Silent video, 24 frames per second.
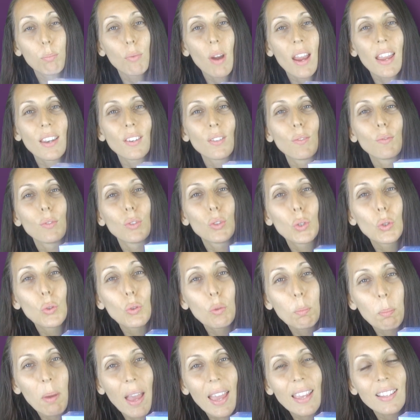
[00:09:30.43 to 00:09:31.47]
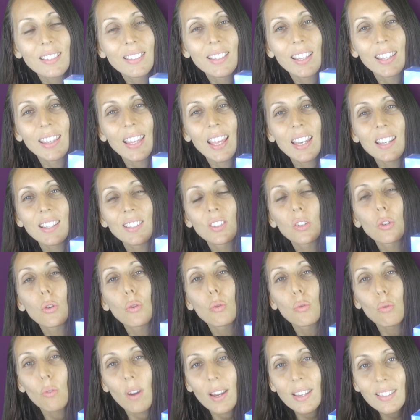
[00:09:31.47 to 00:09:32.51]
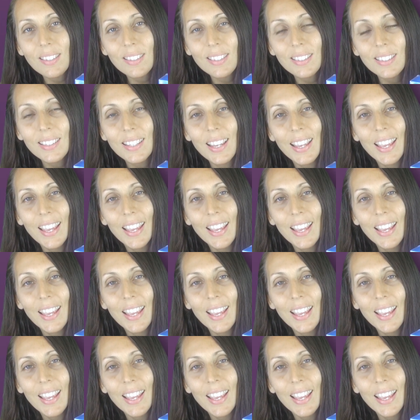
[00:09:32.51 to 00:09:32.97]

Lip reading: brand of toothpaste, and that is Crest.